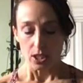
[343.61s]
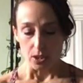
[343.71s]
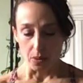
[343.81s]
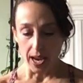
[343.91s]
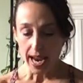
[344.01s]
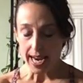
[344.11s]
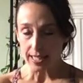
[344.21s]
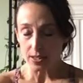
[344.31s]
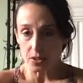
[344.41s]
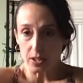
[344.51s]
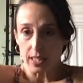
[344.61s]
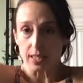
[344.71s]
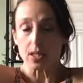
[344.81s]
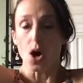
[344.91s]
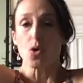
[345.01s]
So hands on the
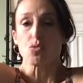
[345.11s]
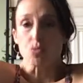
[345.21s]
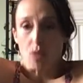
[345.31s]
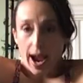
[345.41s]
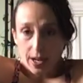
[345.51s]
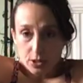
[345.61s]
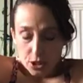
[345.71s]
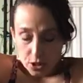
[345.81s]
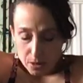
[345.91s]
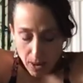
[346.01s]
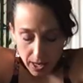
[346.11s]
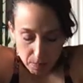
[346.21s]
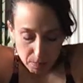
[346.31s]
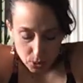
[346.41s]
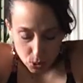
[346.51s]
knees, round your spine,
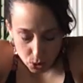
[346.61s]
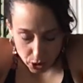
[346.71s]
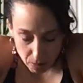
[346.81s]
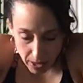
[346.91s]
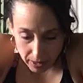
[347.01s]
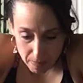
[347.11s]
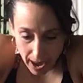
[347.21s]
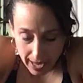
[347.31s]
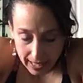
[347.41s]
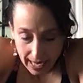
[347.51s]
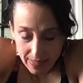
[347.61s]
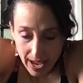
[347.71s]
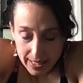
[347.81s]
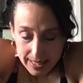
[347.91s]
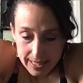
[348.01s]
pull your belly back, and
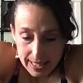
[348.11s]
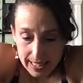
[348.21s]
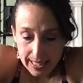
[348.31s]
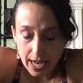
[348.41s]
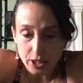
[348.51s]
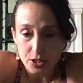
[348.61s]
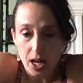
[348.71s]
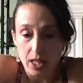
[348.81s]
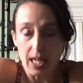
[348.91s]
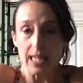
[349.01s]
then stick out your tongue,